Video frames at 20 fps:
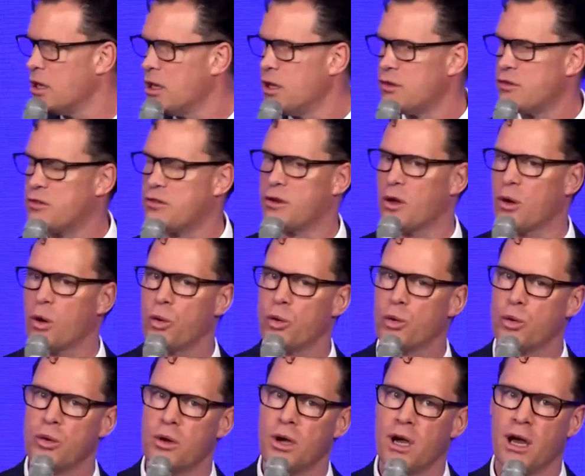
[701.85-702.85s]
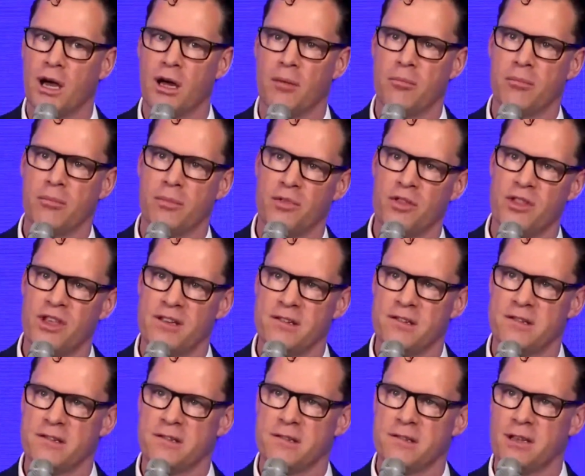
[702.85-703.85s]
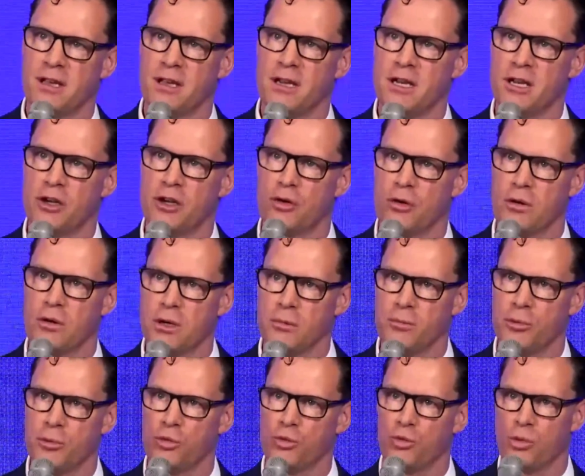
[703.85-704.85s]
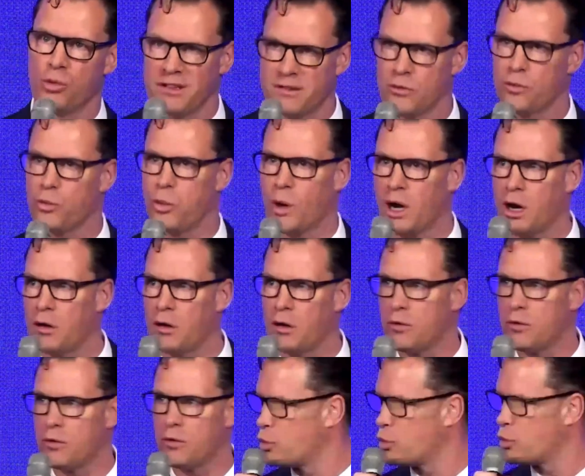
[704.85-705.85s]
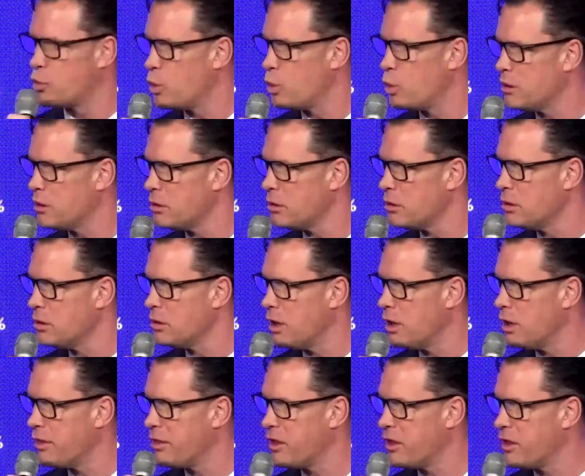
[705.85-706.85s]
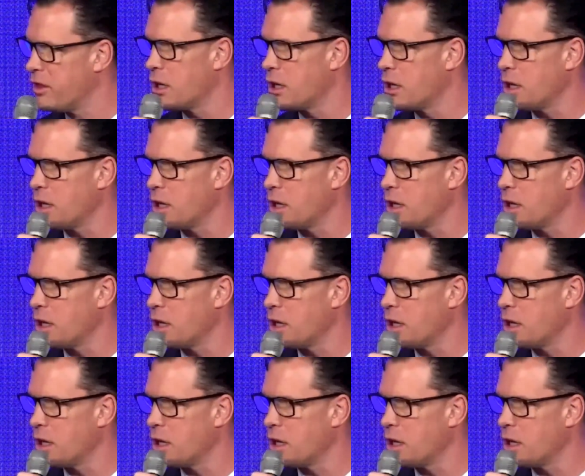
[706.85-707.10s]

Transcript: So there's an incredible reservoir of goodwill, I think,